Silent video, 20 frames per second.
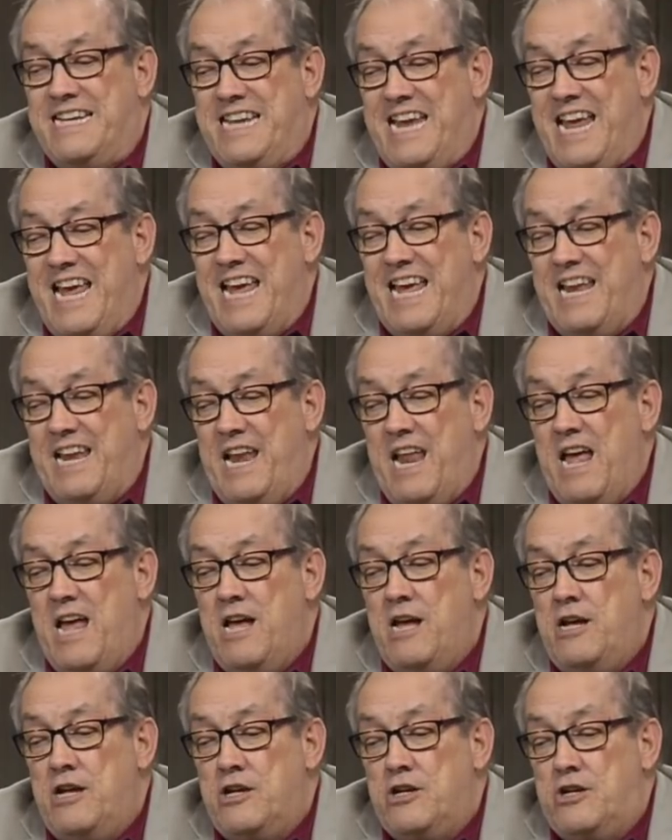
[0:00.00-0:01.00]

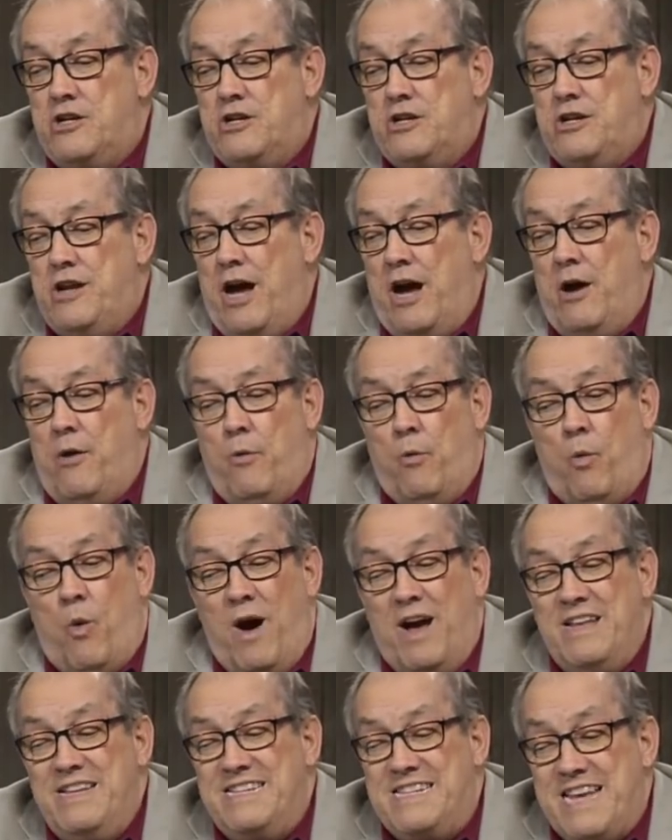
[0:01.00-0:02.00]

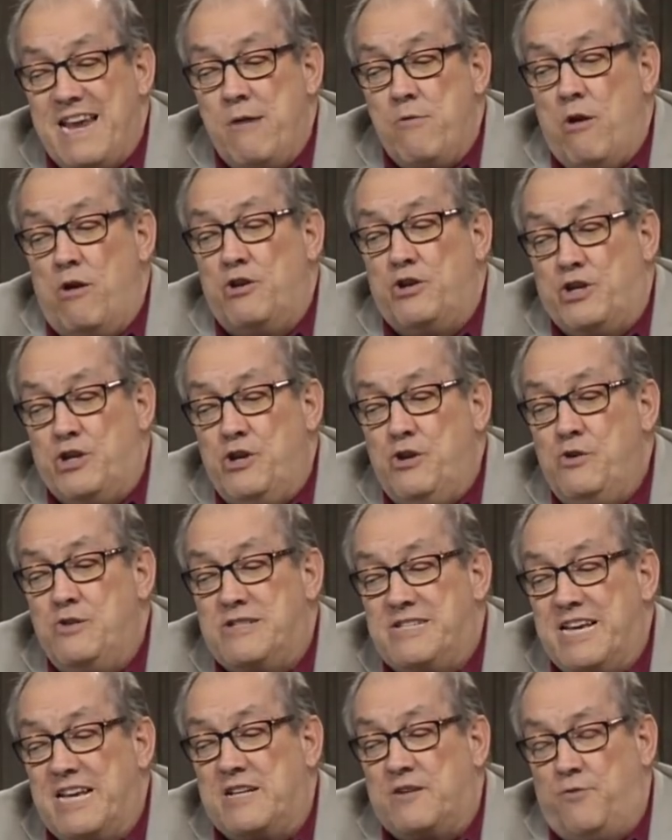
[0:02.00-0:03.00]

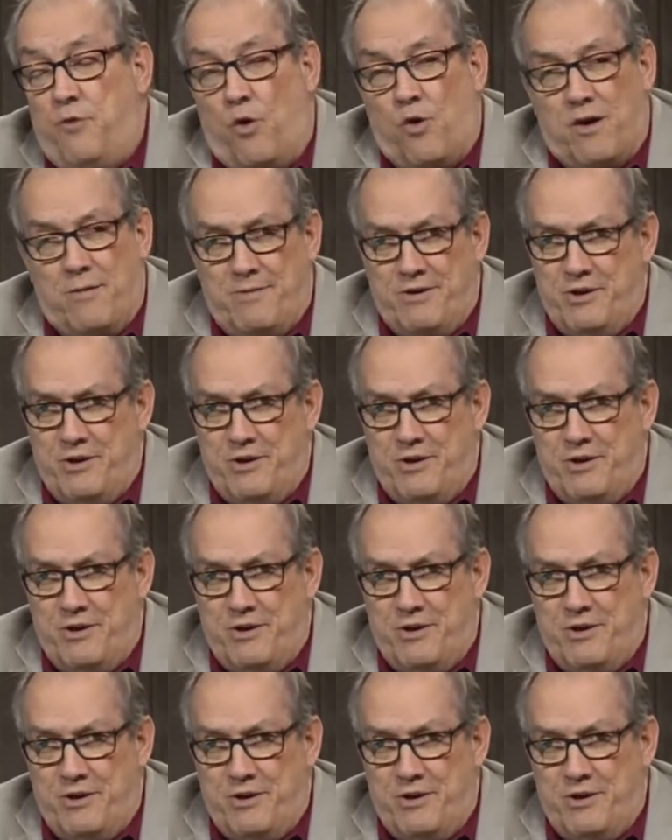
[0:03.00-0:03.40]
10-10264.